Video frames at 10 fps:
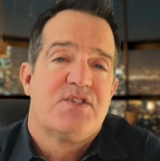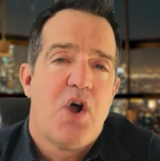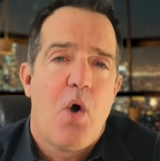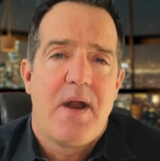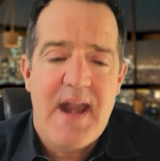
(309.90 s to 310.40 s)

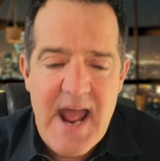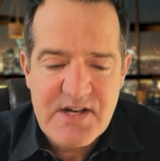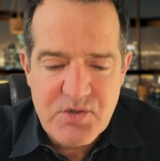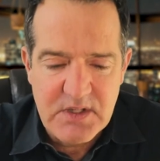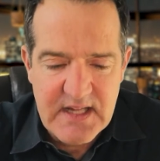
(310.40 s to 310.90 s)
So
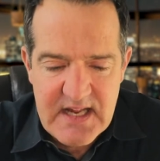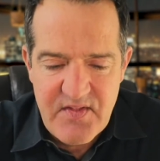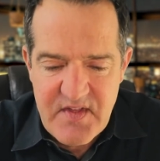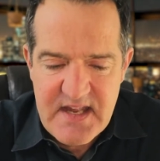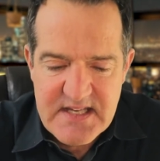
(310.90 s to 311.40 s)
naturally,
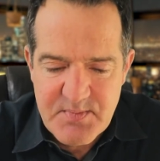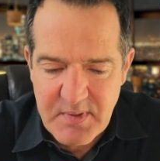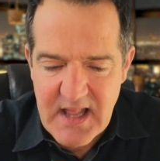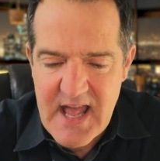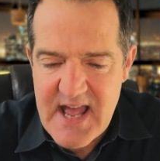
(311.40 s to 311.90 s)
these
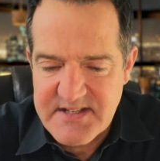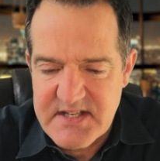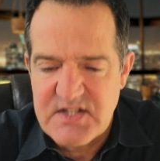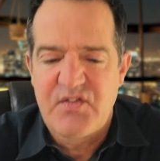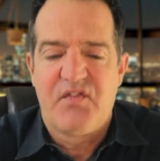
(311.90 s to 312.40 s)

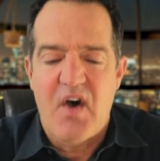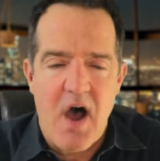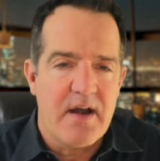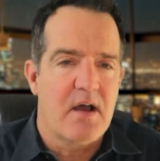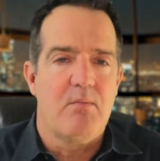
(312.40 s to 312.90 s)
plazas
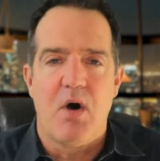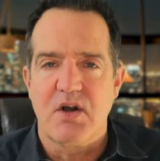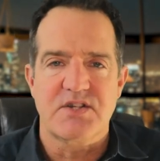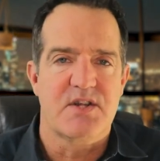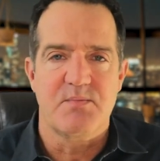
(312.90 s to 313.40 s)
fought
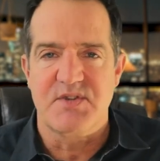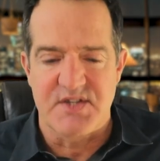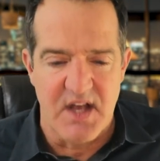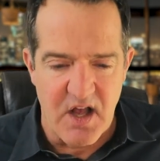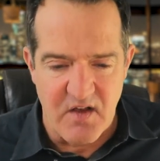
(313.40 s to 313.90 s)
amongst
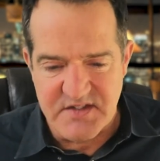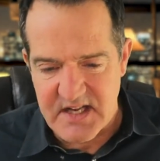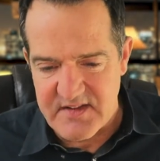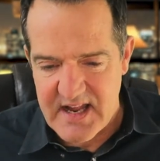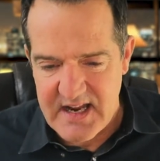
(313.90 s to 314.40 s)
themselves
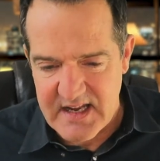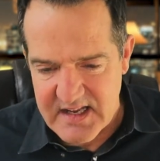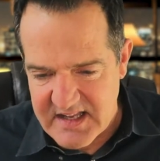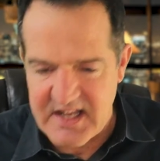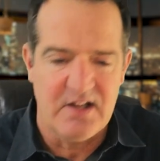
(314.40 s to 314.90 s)
and they
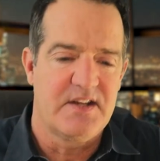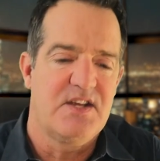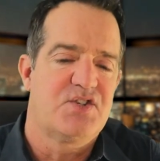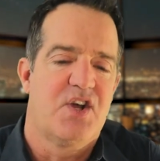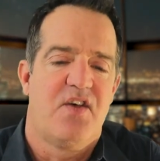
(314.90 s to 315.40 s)
killed
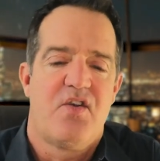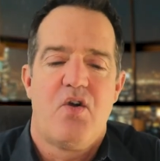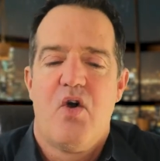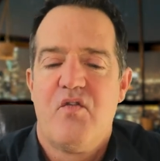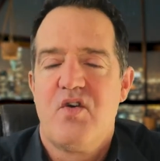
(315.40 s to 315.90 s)
each
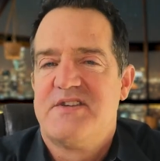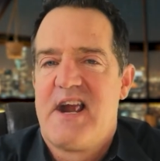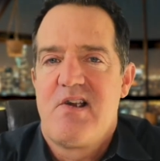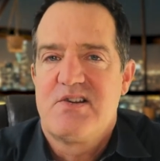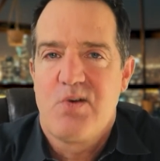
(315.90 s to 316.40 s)
other over
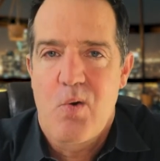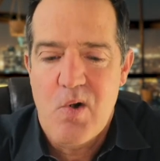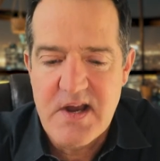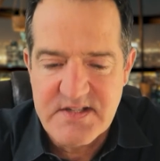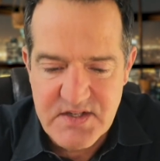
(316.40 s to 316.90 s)

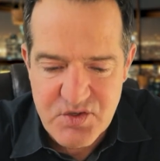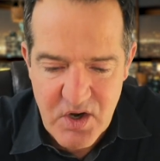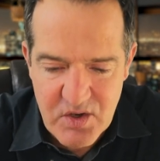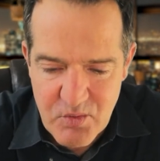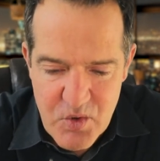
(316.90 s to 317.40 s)
territories and
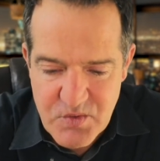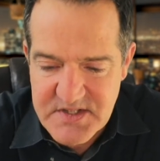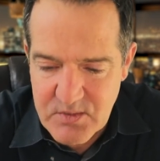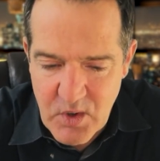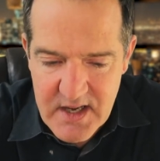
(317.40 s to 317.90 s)
drug
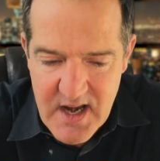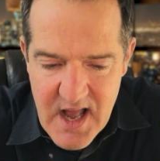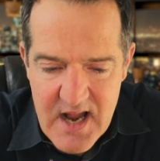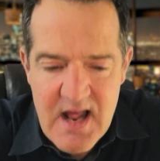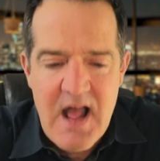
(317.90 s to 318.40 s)
routes and
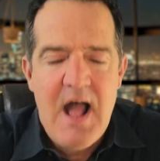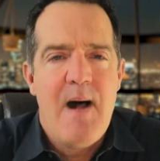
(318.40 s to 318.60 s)
whatnot.